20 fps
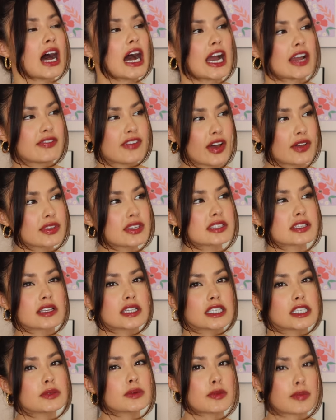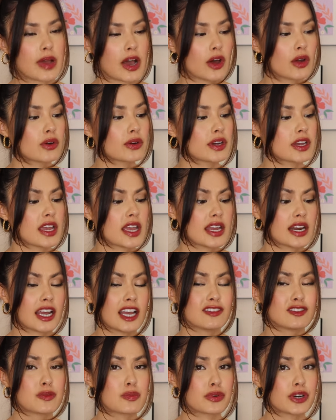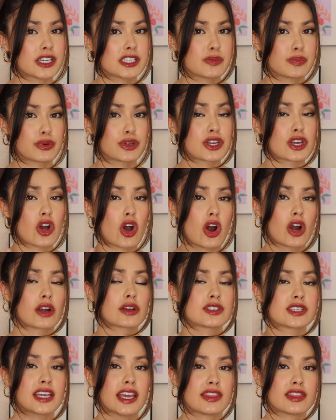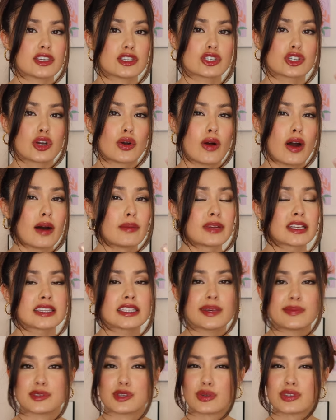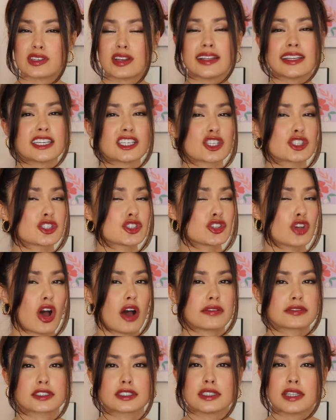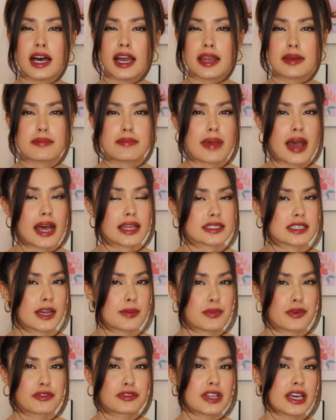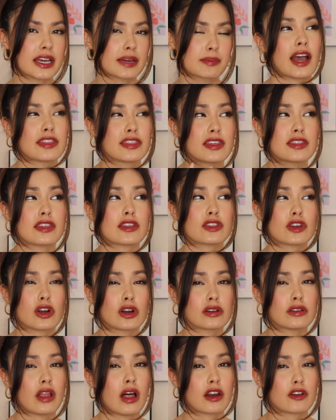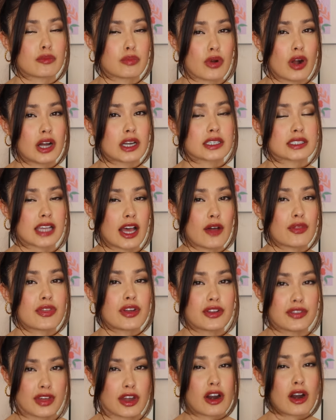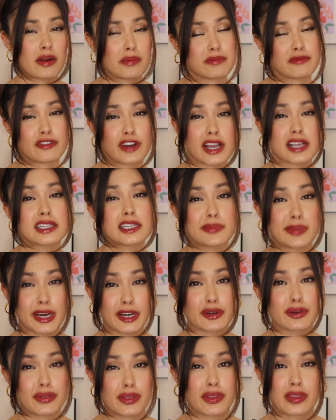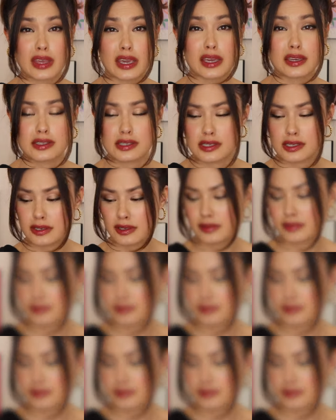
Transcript: I found these a little bit powdery and I had to press pretty hard to get these to go on my lips. So it's not like a soft glide matte type of lick. I think that there are a lot of products out there that are frankly better than these.